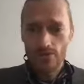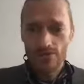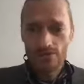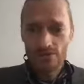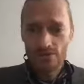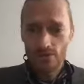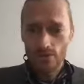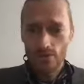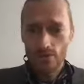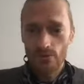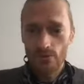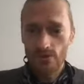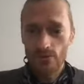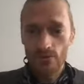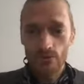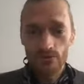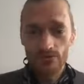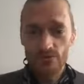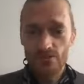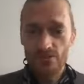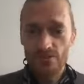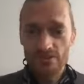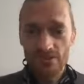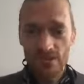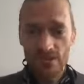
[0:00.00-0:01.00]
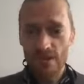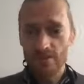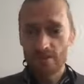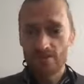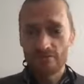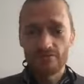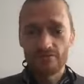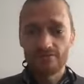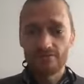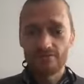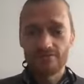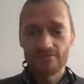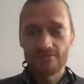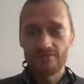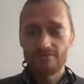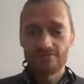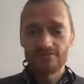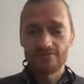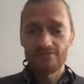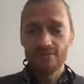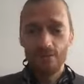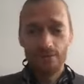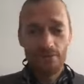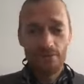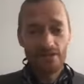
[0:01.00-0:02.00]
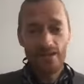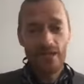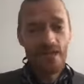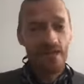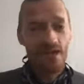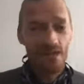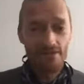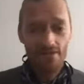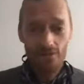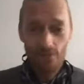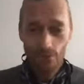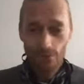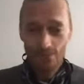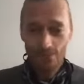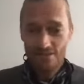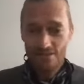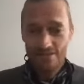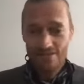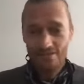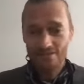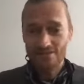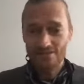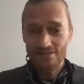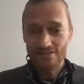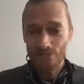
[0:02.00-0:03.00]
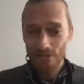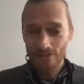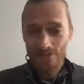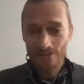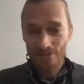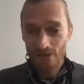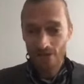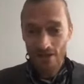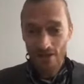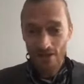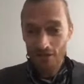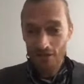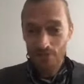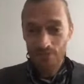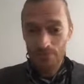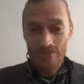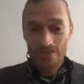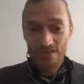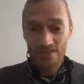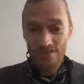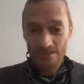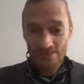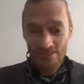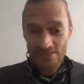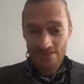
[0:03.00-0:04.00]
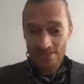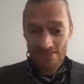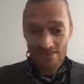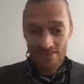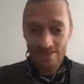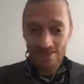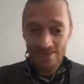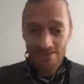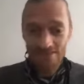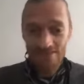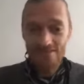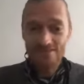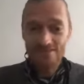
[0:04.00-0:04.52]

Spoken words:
So it was just kind of, I mean, yeah, it was an immediate success.